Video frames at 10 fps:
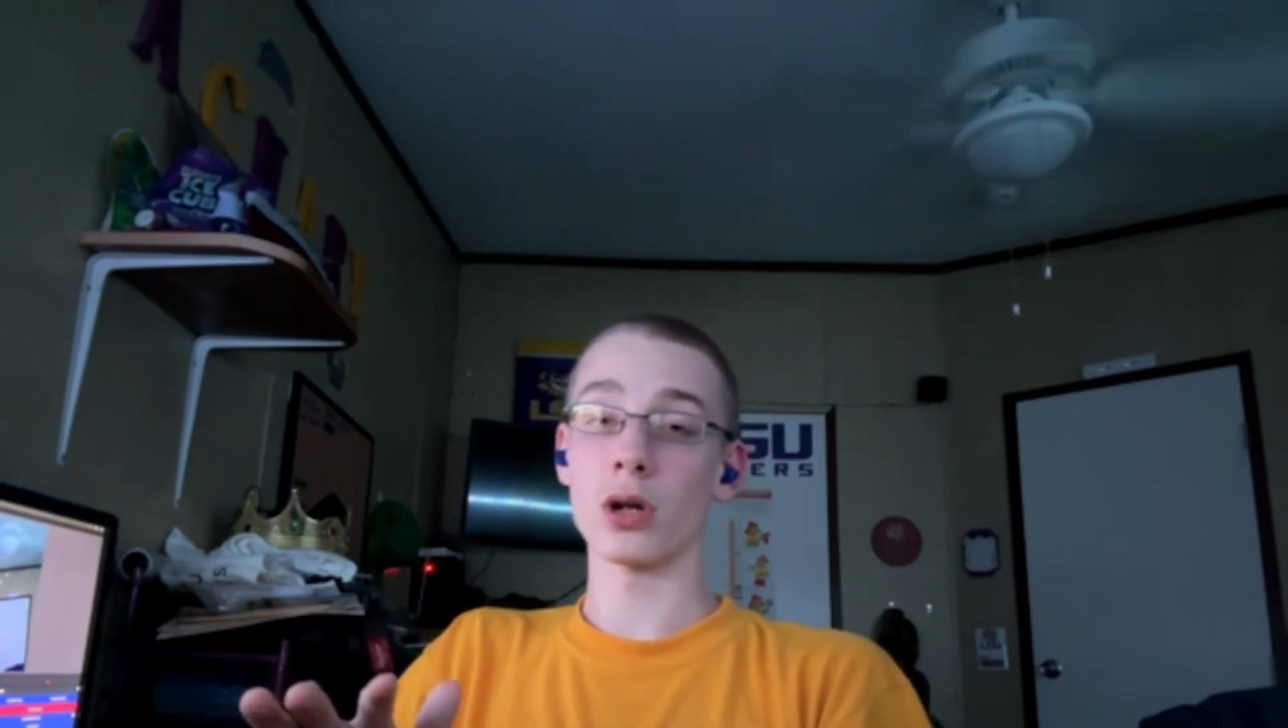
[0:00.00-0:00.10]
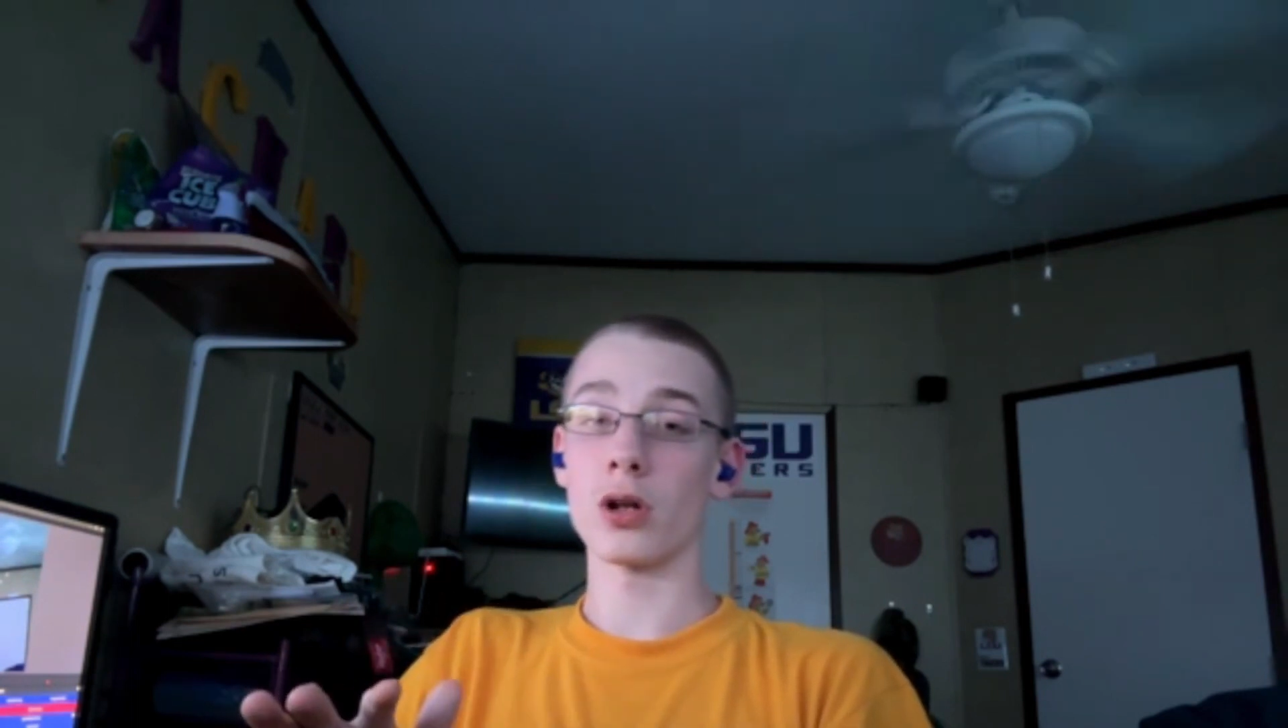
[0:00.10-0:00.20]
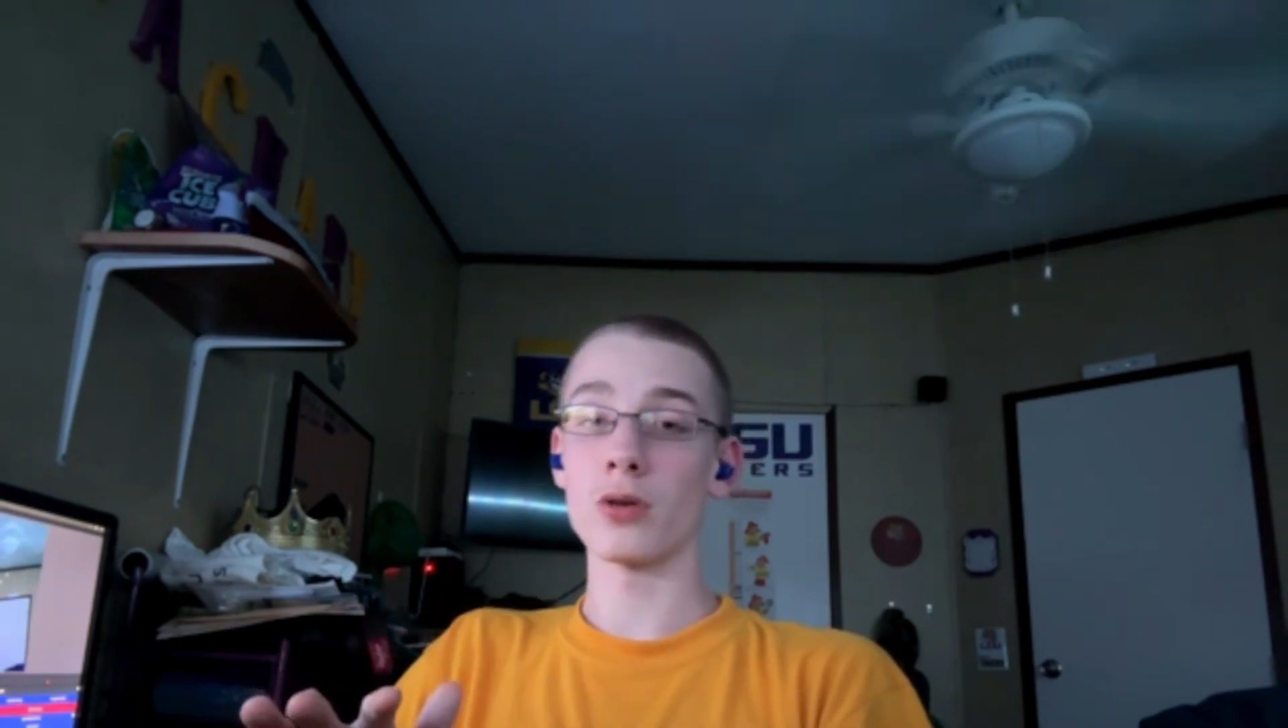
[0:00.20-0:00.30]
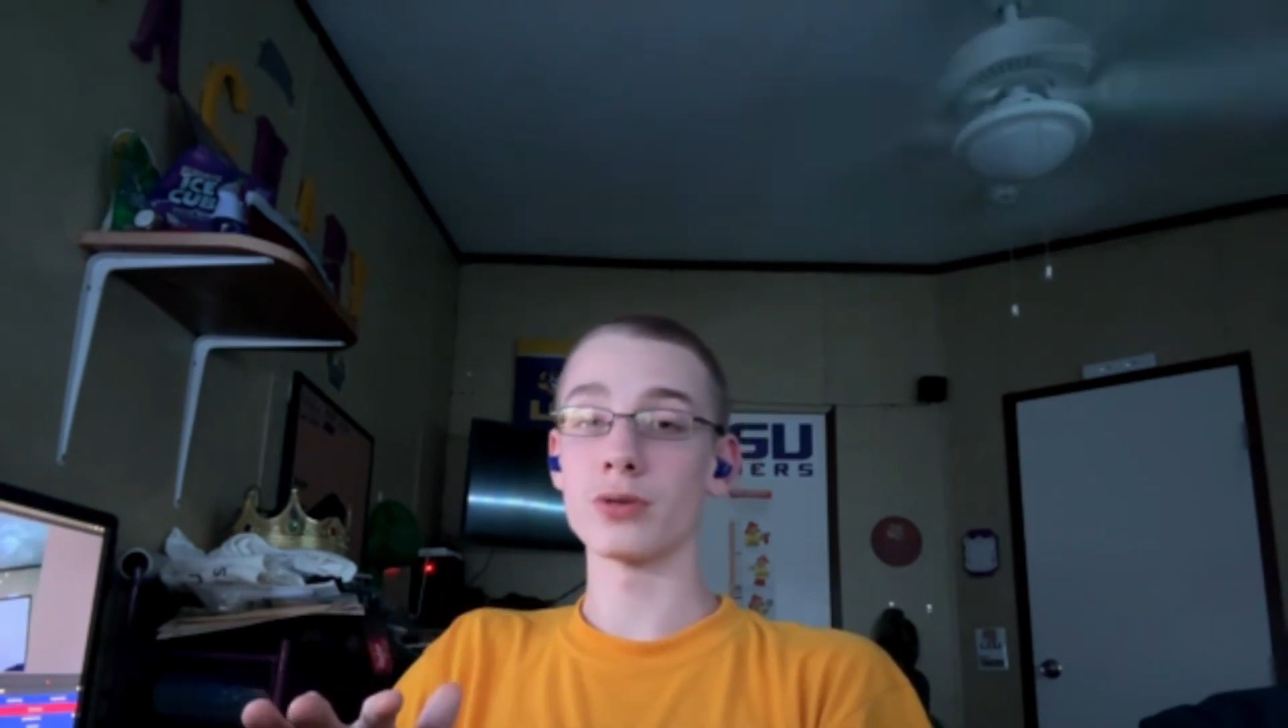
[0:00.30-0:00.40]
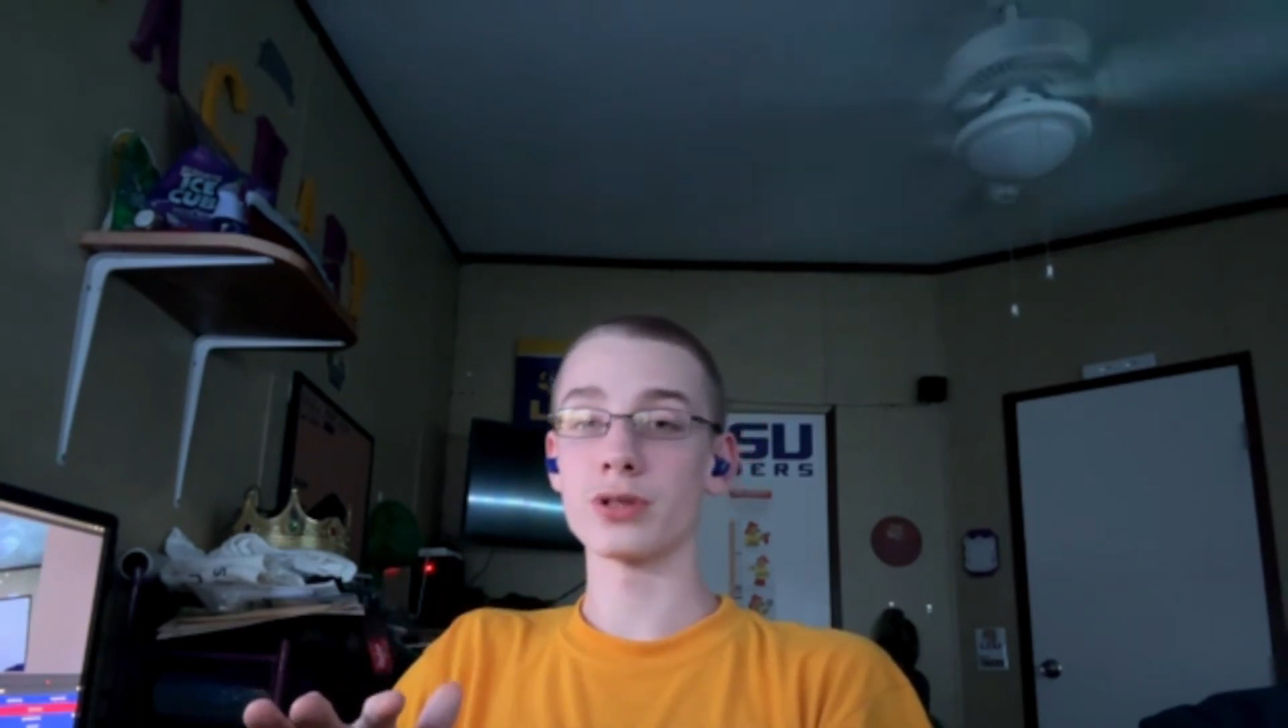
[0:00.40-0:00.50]

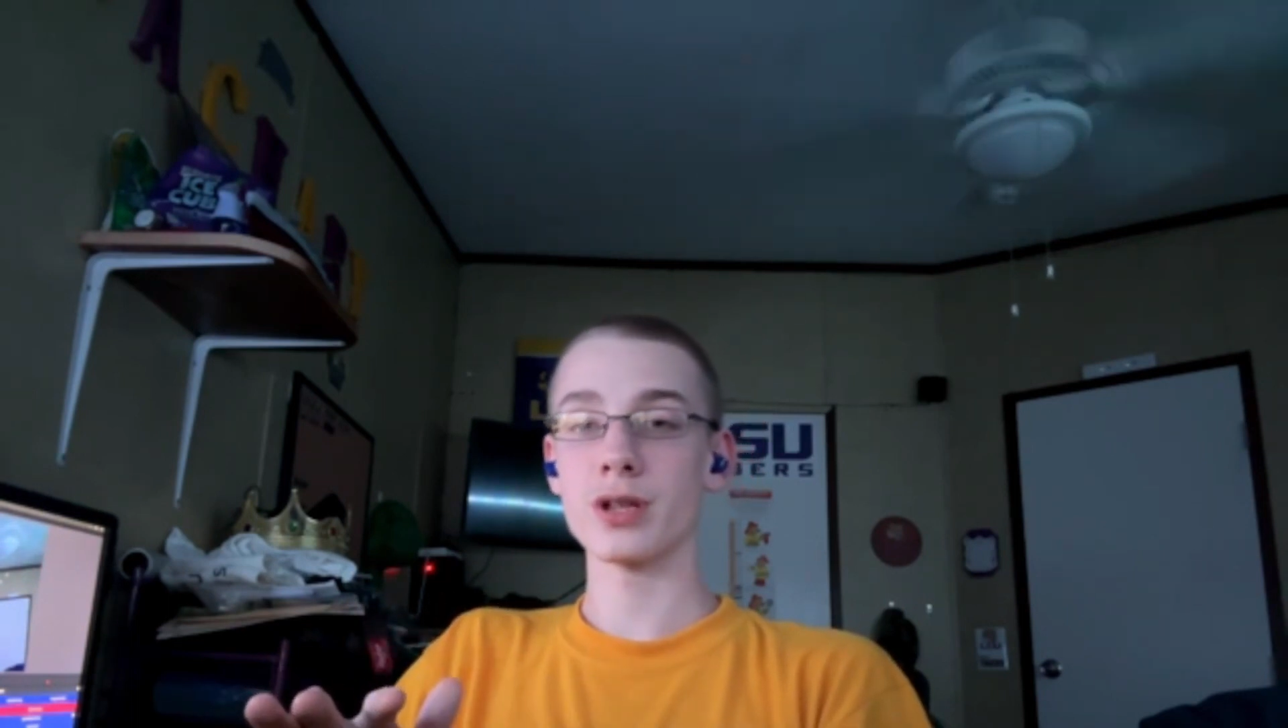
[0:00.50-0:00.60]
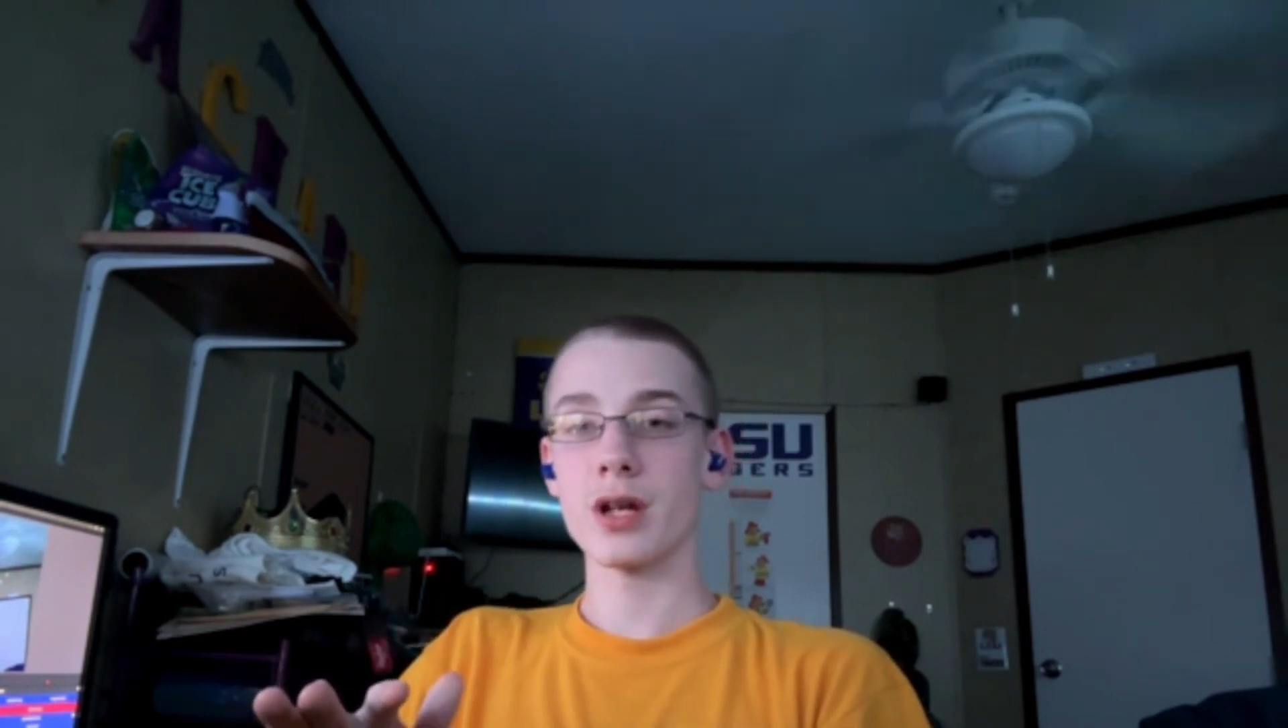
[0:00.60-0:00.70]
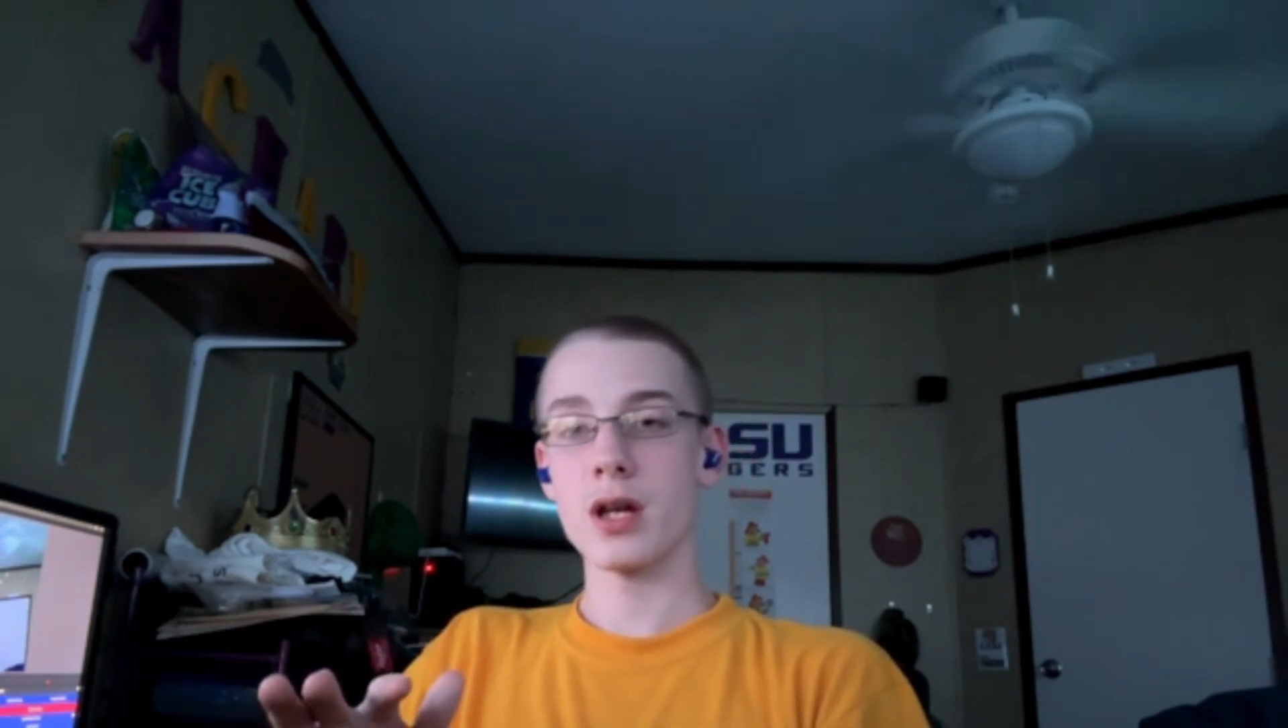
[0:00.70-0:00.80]
close.